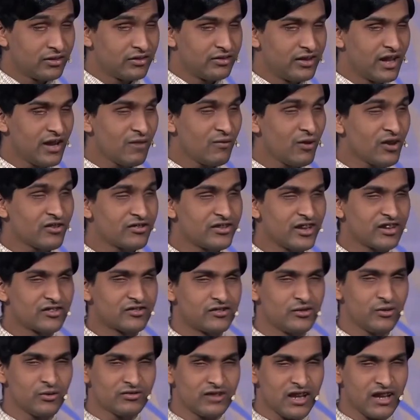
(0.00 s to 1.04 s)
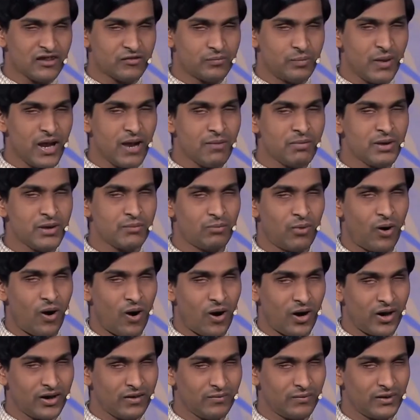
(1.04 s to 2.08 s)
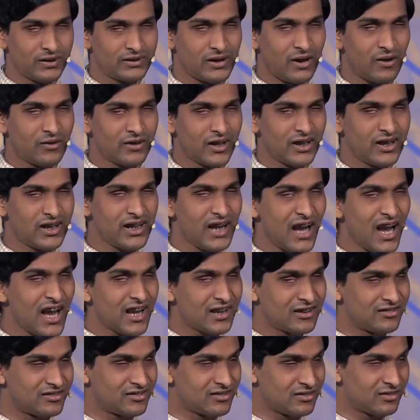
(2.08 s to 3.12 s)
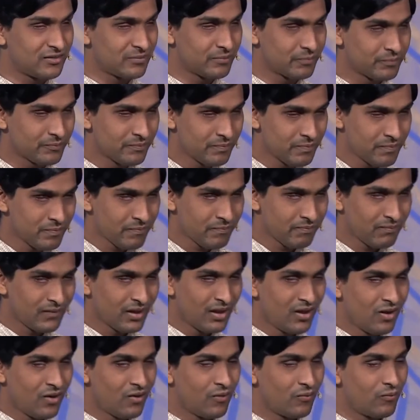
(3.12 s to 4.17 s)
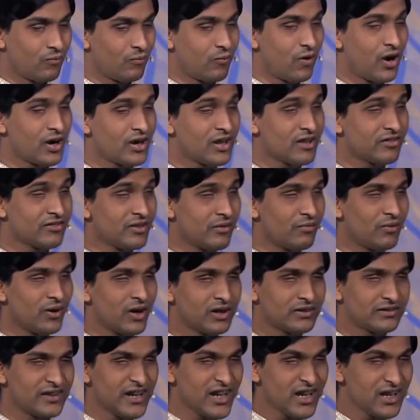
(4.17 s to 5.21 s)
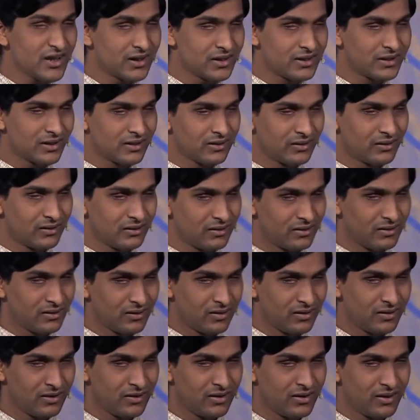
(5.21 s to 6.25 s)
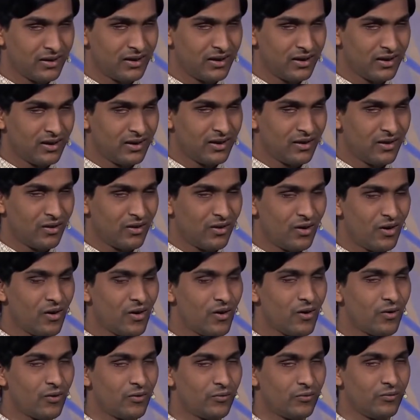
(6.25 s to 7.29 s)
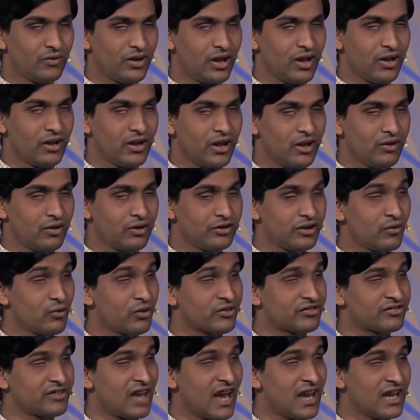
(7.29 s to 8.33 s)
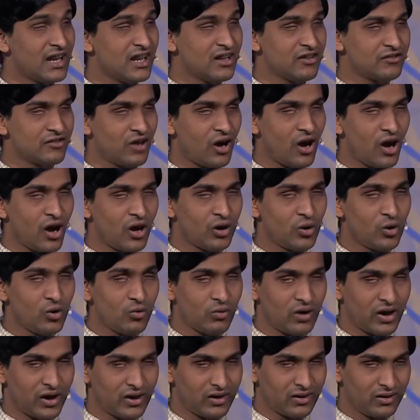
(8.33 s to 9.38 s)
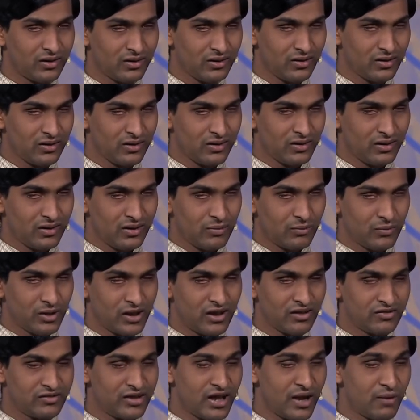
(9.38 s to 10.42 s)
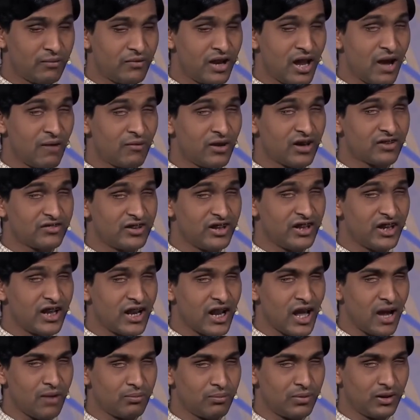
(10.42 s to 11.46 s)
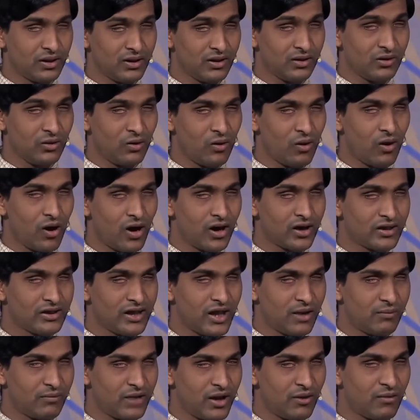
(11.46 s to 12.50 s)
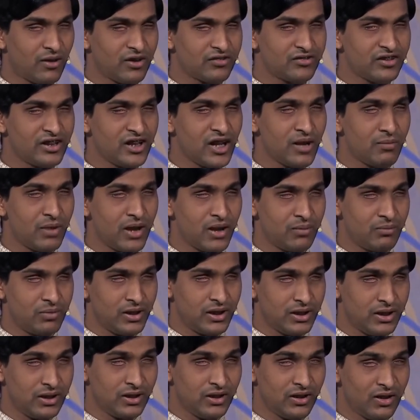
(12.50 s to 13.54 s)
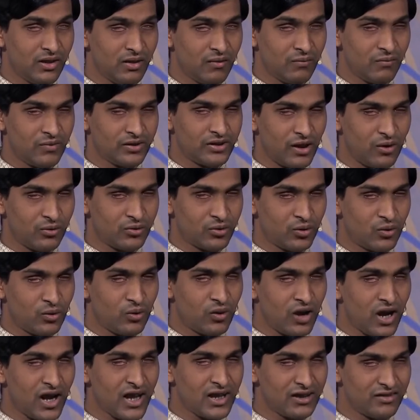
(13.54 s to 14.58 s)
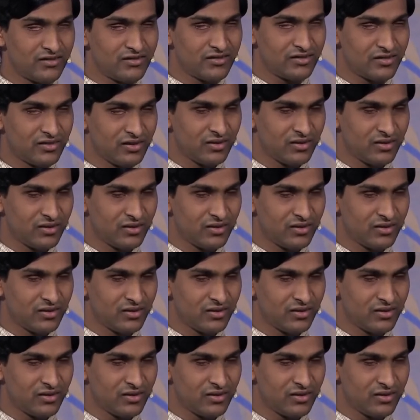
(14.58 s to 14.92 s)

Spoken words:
There was this useless baby born without any eyes. What does the world think? Oh, there was silence all over because they have never seen an apple or they have never seen a baby without no eyes.